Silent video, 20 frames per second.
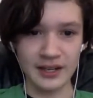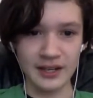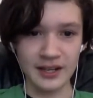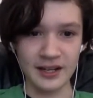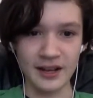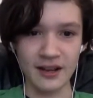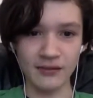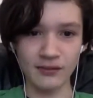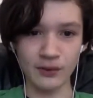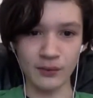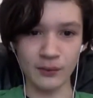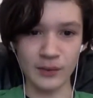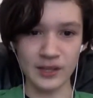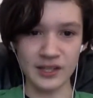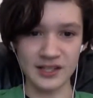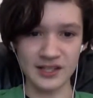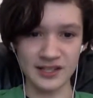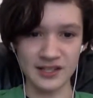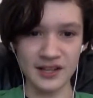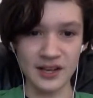and
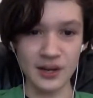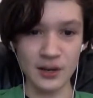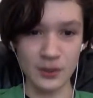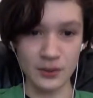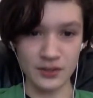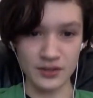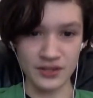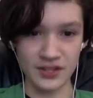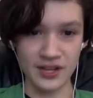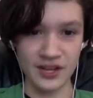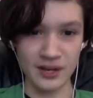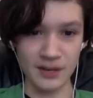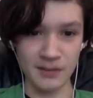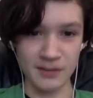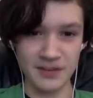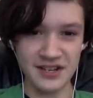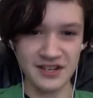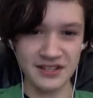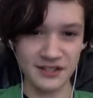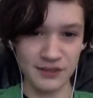everyone knows they are
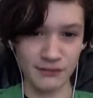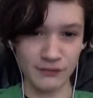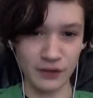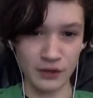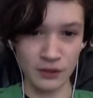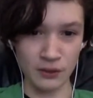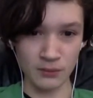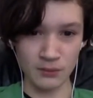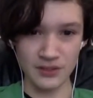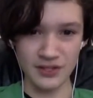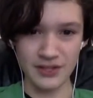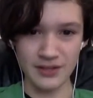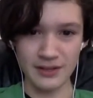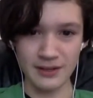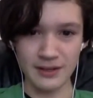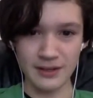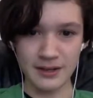pizza phobes,